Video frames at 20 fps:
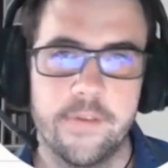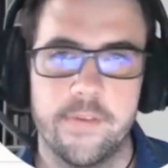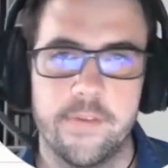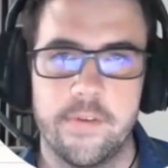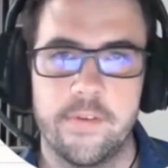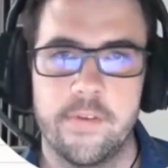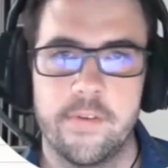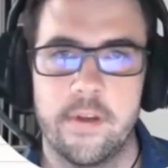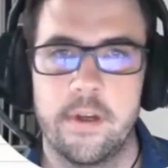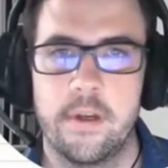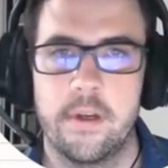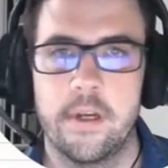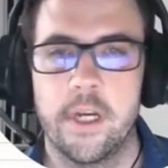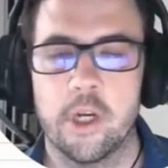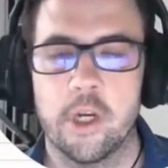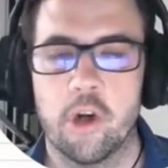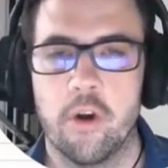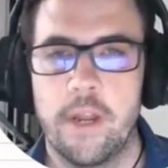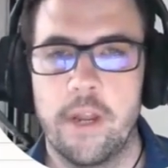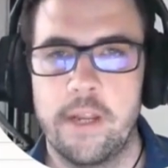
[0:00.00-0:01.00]
is a
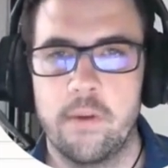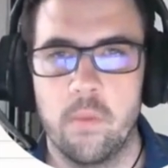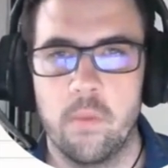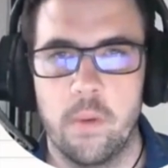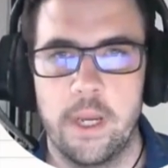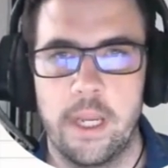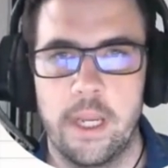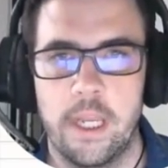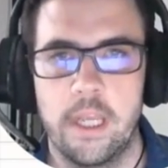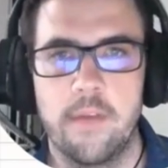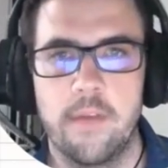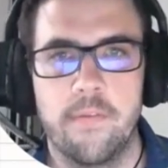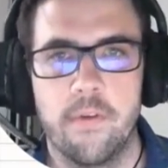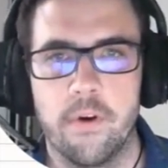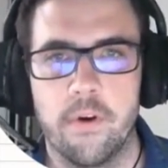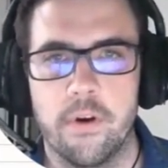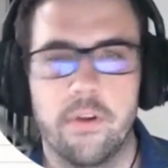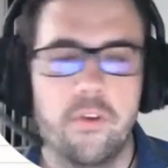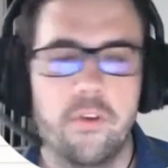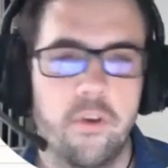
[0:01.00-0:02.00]
great way if you're
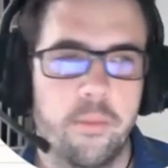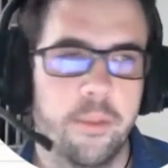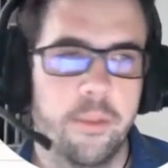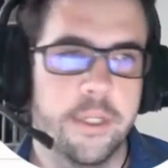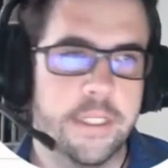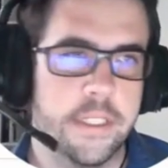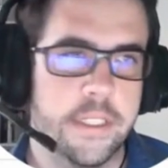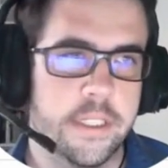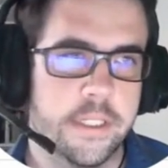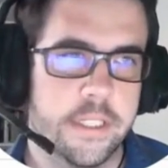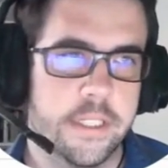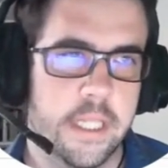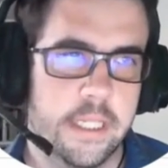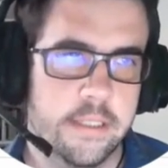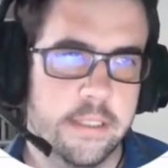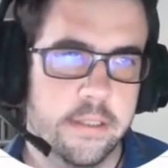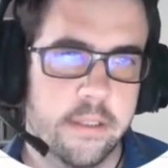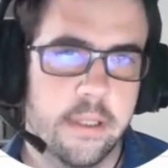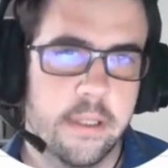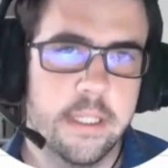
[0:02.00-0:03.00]
a new business that's
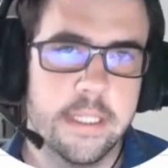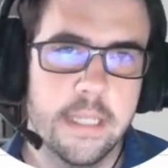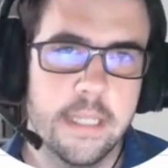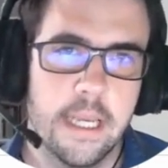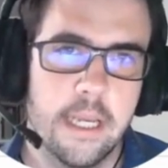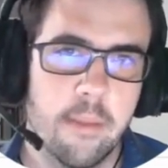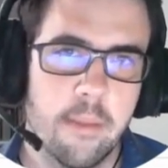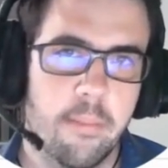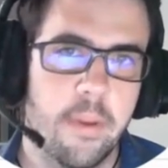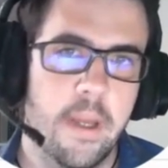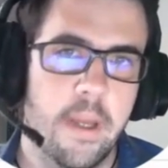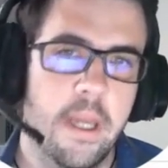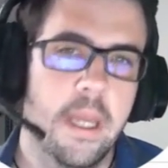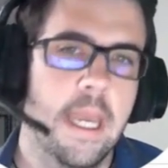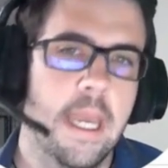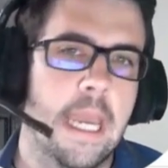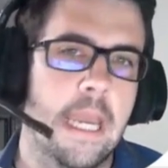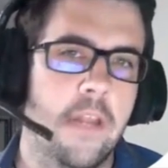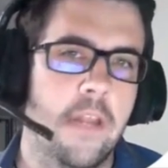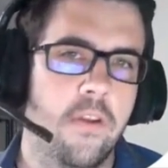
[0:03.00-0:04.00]
starting up
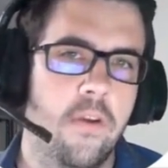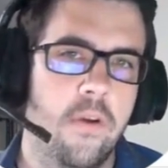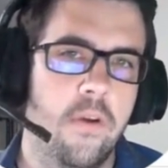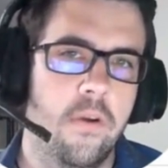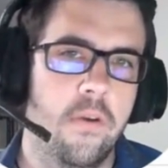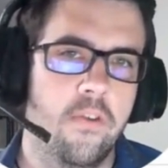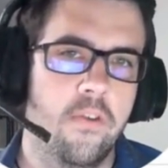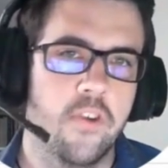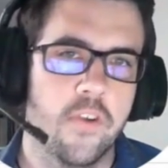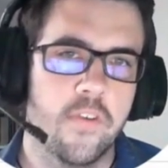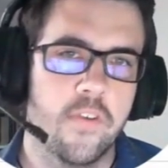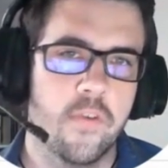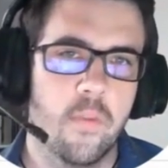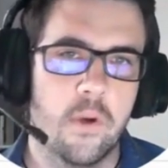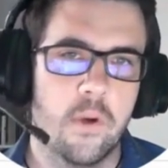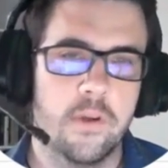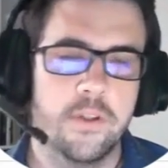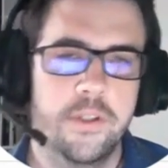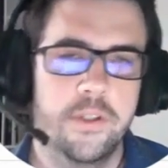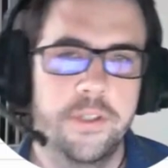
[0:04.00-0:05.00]
and you just
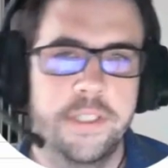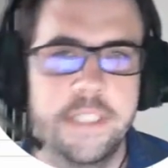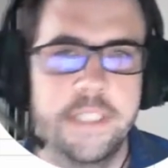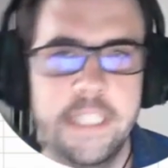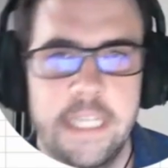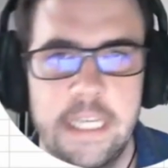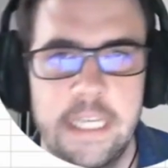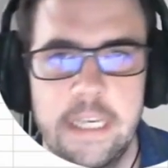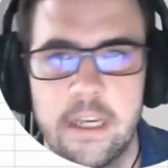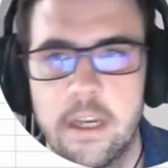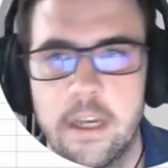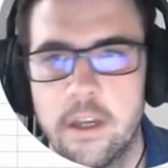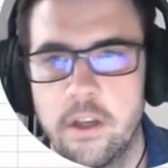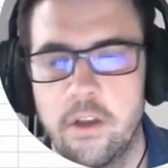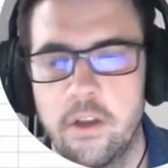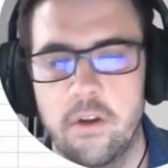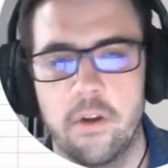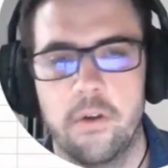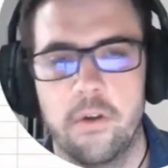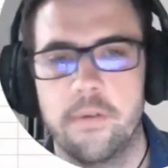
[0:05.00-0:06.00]
want to see,
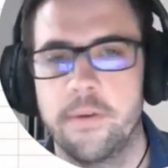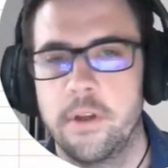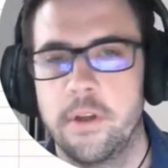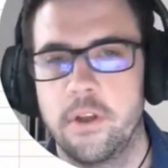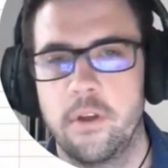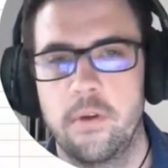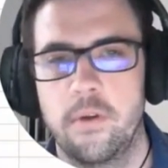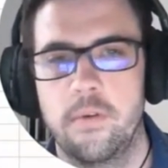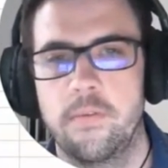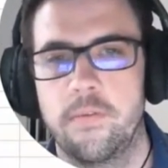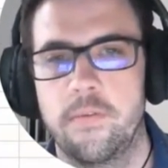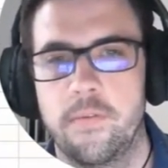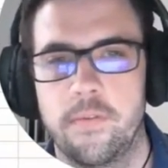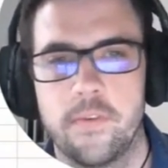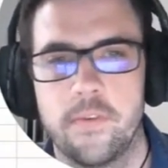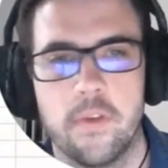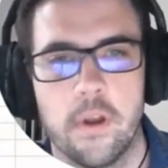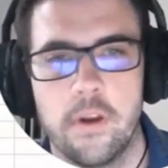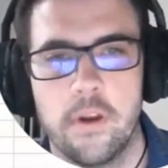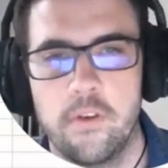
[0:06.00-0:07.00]
you've
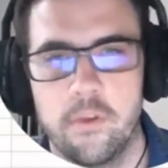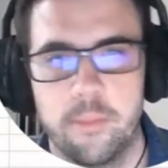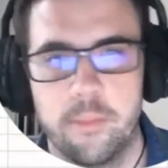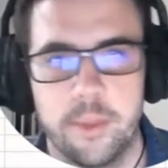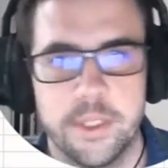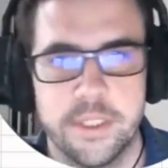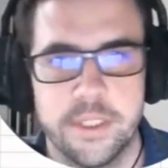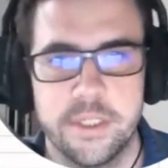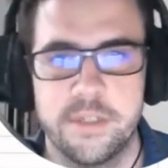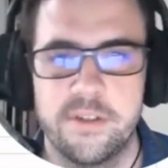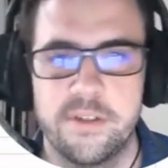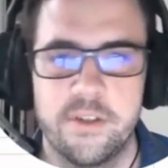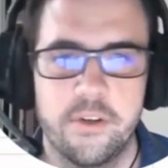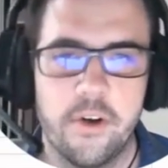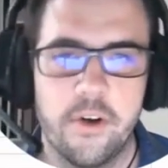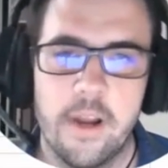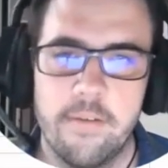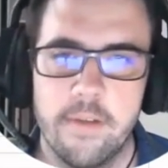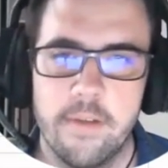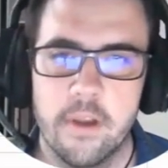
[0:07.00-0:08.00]
started your business, you're
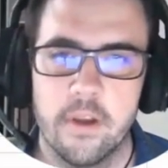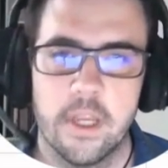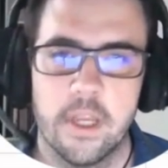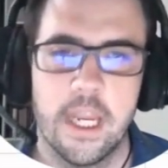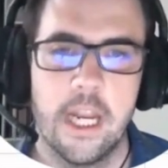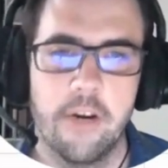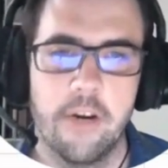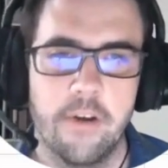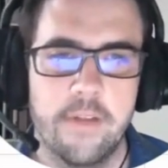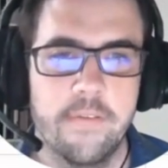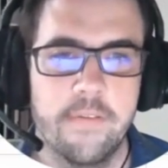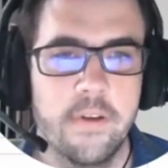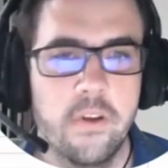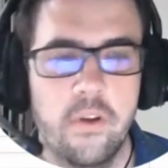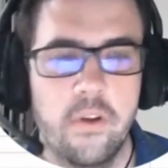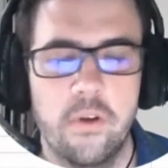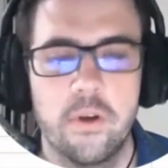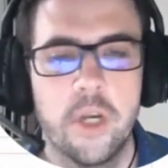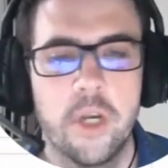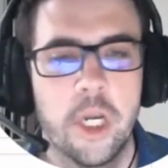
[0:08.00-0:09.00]
driving okay
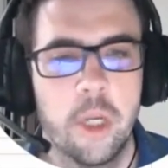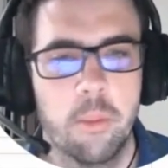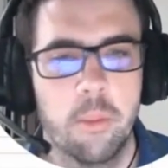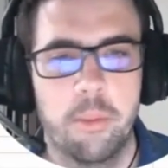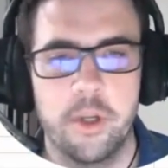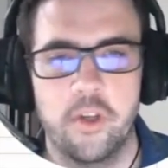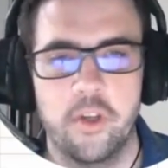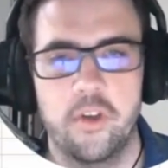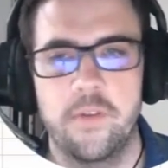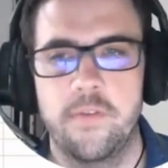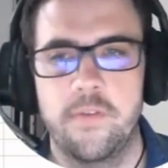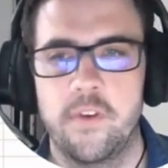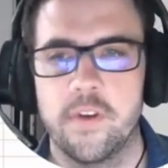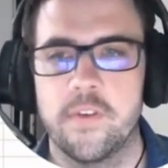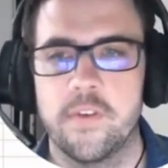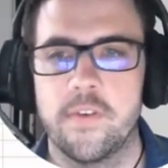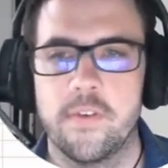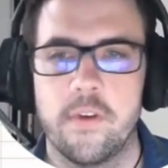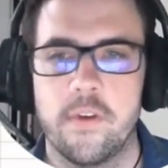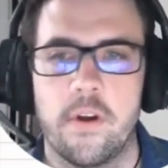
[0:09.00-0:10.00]
revenue, but you've just
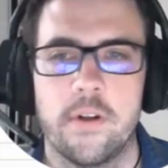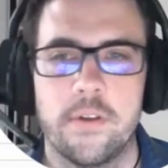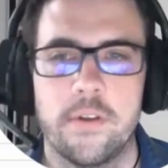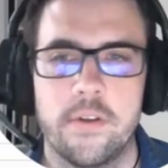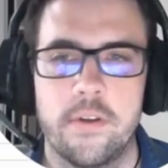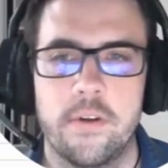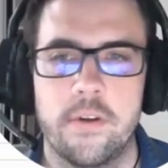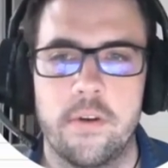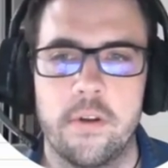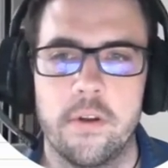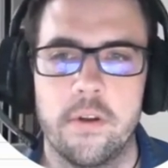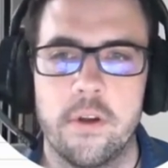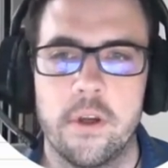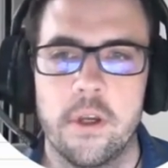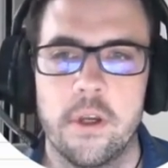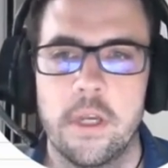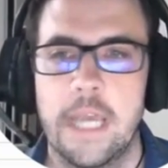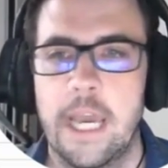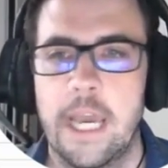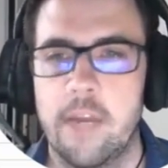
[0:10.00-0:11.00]
started
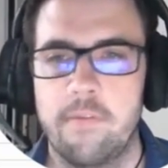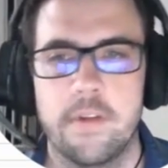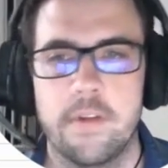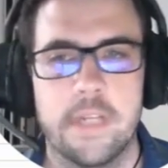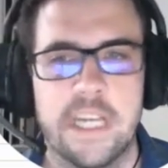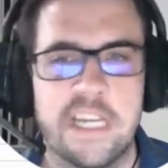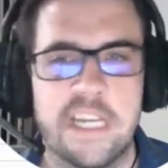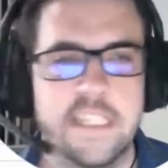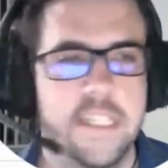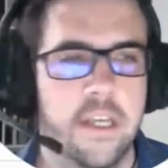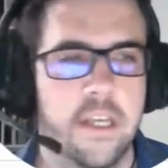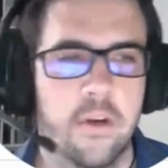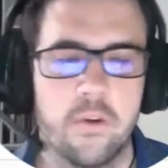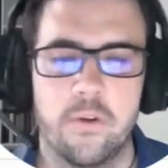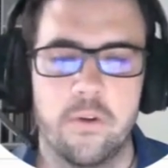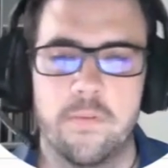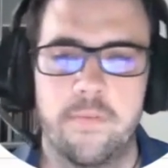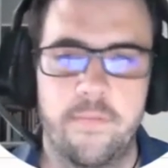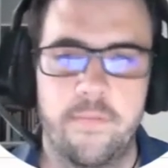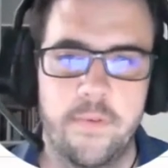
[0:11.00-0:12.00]
advertising on your
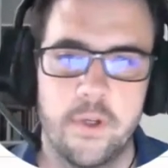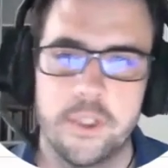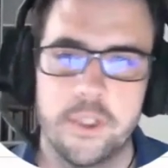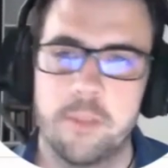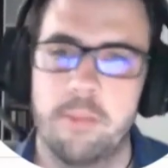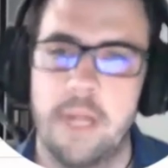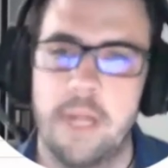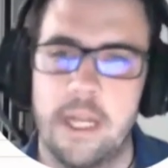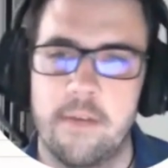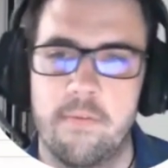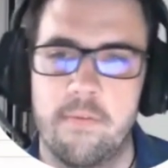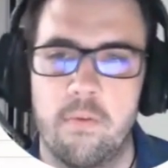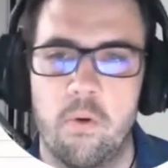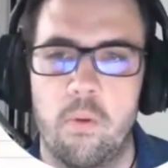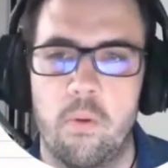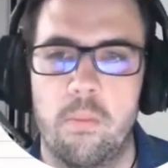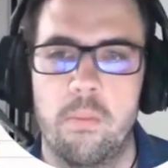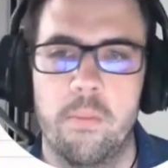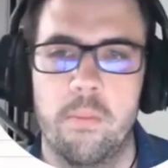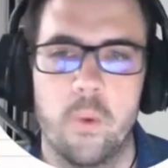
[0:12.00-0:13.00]
first
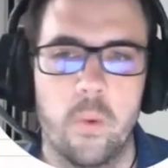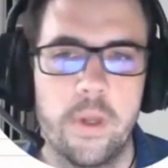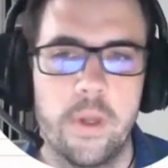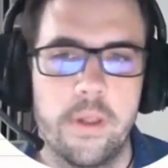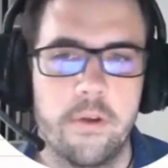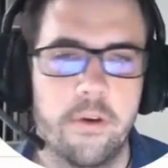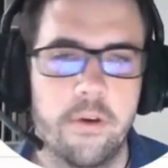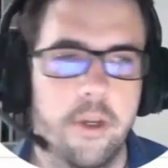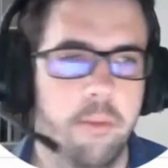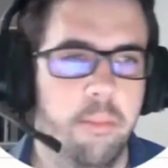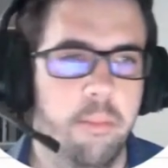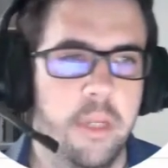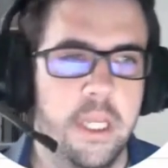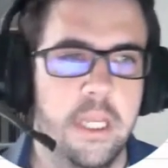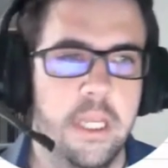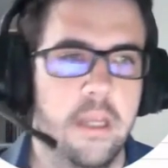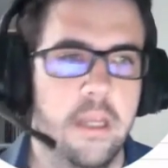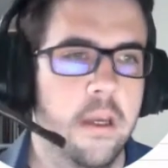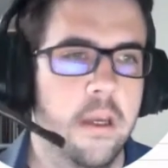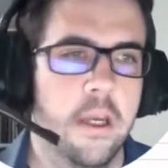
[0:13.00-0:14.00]
platform, whether it be